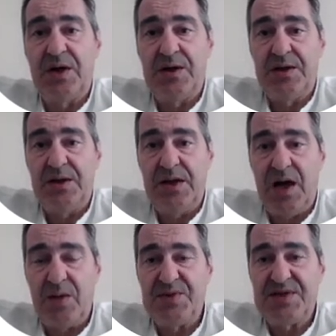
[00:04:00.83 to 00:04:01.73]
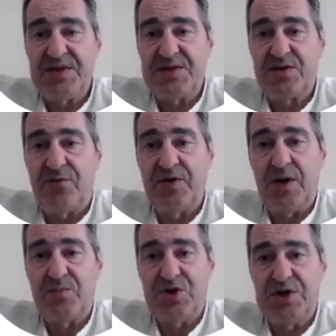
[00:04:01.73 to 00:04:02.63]
the absence of the
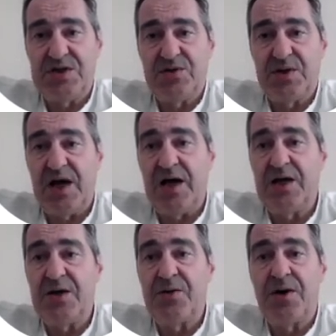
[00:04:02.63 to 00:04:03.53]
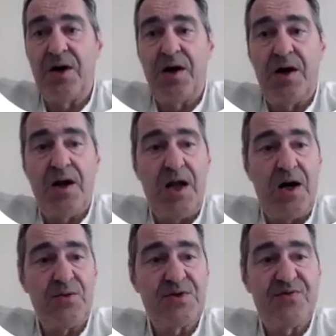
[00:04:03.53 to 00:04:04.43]
abscission layer
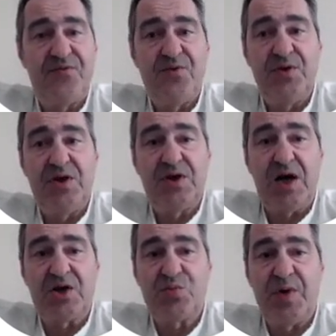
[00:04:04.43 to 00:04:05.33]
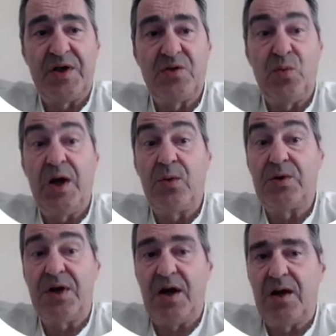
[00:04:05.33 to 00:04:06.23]
allows fruit detachment without
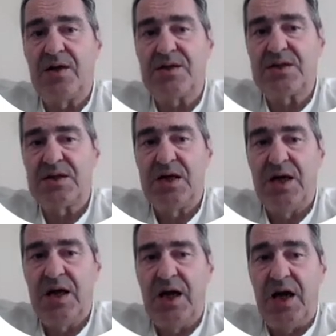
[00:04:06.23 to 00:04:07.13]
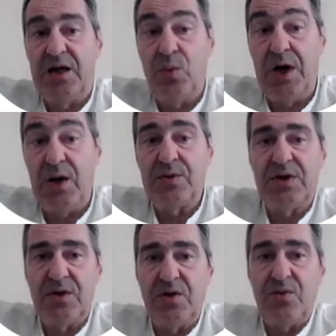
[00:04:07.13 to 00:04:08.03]
the calyx and without
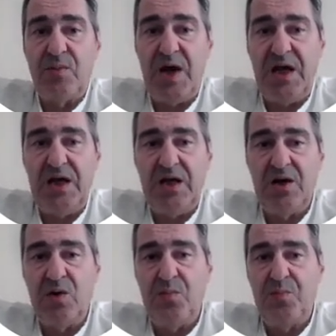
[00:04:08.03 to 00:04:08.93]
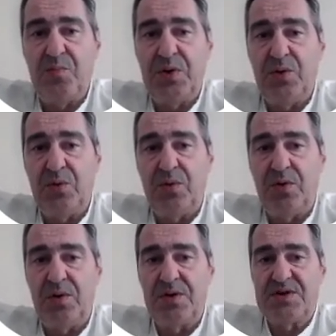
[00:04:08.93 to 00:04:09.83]
the remaining
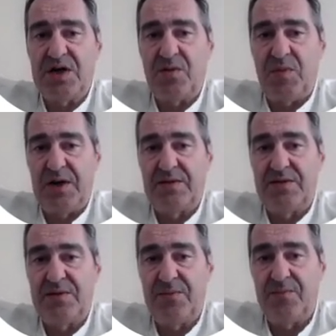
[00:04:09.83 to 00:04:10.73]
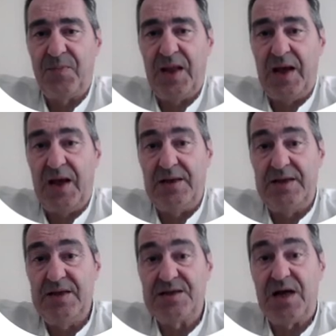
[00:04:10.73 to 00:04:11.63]
peduncle segment, and
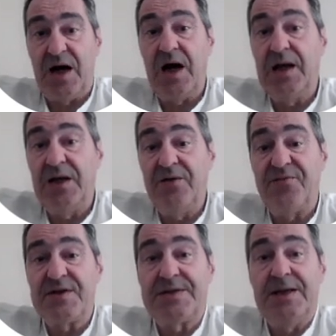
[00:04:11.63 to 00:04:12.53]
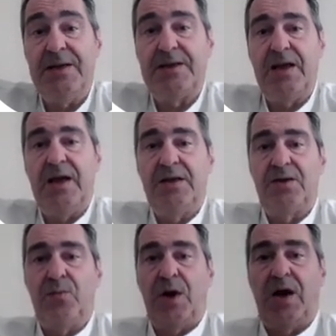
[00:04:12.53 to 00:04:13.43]
these highly
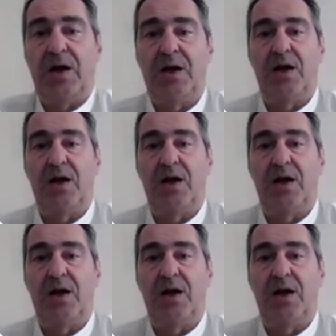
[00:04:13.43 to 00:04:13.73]
facilitate mechanical